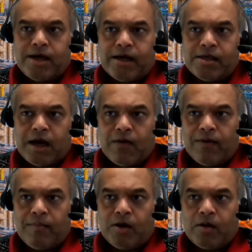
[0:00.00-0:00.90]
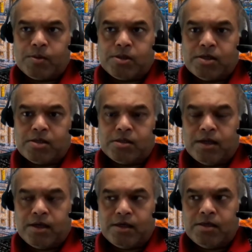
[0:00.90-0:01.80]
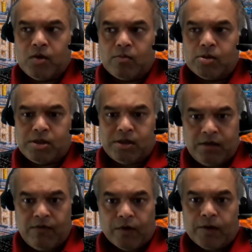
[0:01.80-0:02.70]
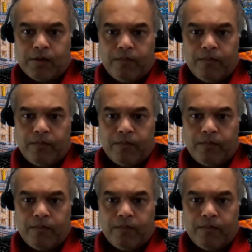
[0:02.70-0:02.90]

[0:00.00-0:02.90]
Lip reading: that is how MLOps has, that it's almost a default.